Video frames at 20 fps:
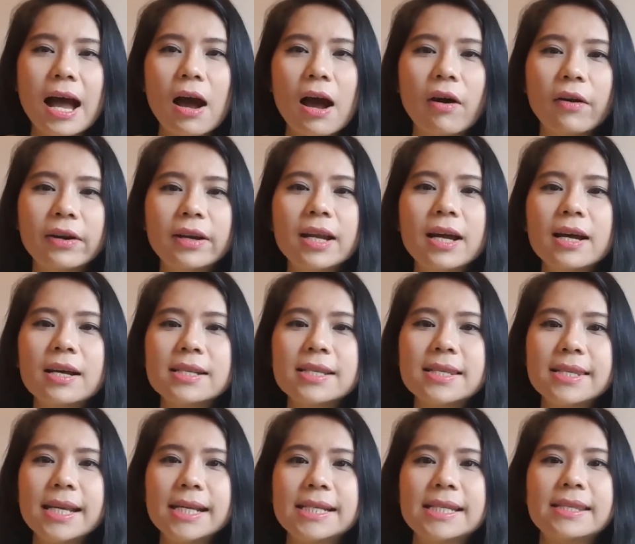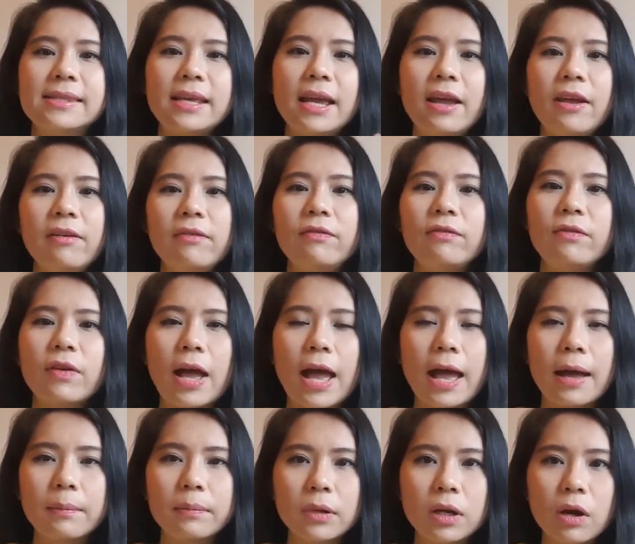On the 6th step,
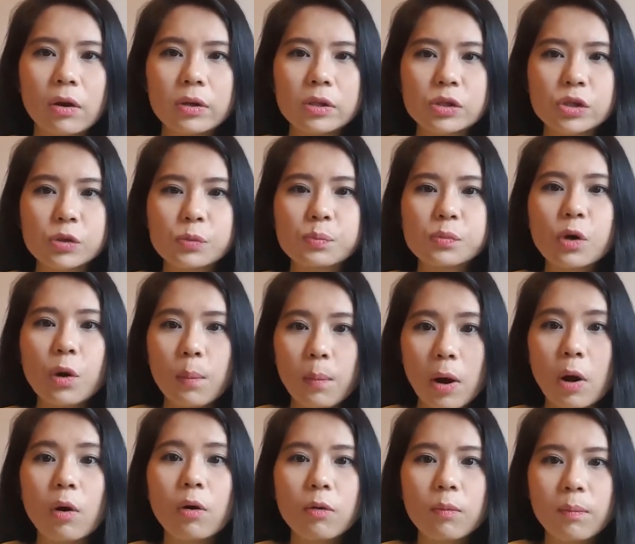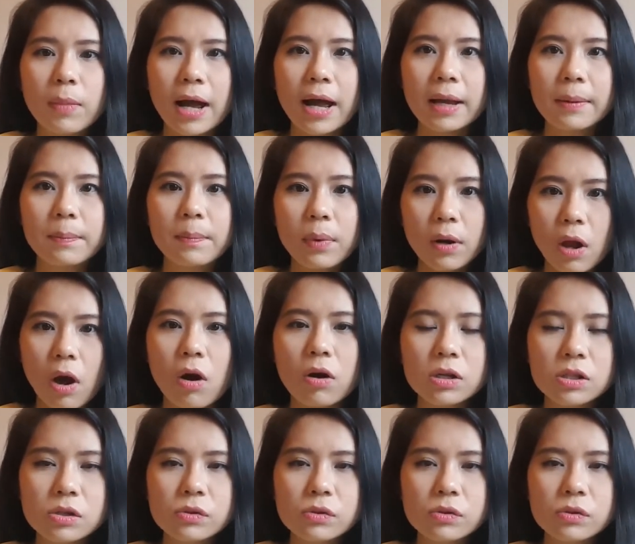I'm going to promote my blog,